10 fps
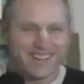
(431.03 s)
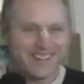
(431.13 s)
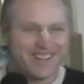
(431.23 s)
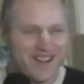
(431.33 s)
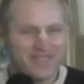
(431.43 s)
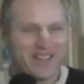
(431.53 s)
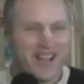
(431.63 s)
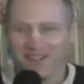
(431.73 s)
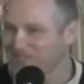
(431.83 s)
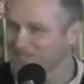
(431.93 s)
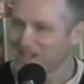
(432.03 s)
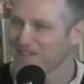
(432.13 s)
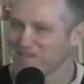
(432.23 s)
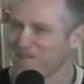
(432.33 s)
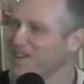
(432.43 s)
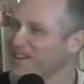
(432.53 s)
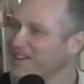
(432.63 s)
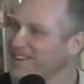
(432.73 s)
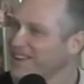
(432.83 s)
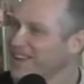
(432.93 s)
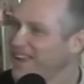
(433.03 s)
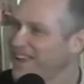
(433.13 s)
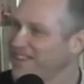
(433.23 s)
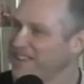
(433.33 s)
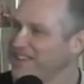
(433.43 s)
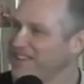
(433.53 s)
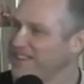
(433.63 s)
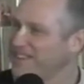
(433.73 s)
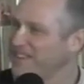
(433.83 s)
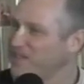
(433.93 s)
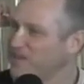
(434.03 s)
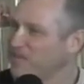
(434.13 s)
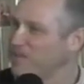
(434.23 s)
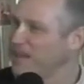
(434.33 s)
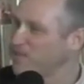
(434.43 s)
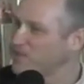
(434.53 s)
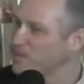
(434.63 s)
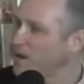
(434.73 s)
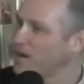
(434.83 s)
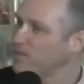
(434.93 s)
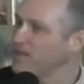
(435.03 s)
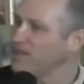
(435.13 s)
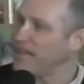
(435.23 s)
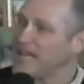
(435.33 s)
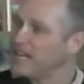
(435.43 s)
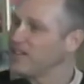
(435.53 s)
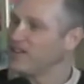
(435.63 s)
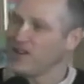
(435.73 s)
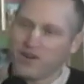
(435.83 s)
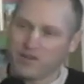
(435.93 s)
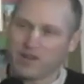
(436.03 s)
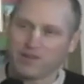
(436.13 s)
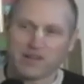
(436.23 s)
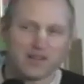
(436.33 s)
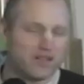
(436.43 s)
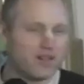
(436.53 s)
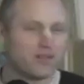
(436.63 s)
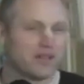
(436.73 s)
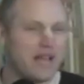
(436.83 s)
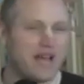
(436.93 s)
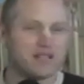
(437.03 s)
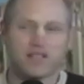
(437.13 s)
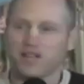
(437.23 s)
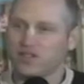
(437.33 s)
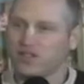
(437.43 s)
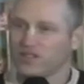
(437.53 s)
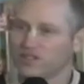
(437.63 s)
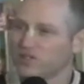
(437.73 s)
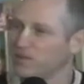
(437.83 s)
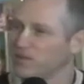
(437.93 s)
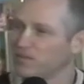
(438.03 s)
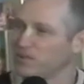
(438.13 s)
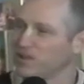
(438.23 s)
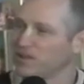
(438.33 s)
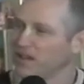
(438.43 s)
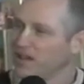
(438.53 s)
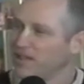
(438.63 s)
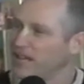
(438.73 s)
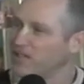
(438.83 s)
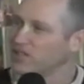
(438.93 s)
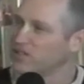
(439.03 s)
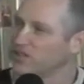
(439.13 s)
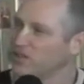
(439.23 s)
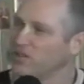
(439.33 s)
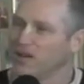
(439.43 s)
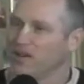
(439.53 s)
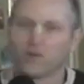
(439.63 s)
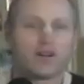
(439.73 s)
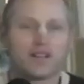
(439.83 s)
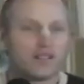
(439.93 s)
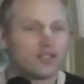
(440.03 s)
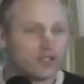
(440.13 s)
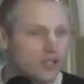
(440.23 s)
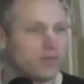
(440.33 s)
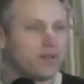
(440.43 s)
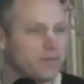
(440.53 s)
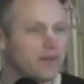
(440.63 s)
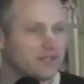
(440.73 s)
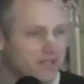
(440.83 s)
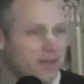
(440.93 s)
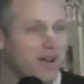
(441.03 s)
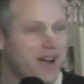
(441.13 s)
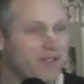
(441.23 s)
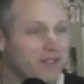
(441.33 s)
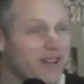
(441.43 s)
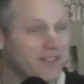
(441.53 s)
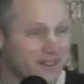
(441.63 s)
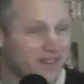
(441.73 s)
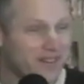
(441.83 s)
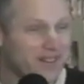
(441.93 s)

Can I have the gas? I'll take the book. And then they became inspired, but they didn't know they were going to go to a gas station and distribute a book. They just knew, we're going to distribute a book somehow or other.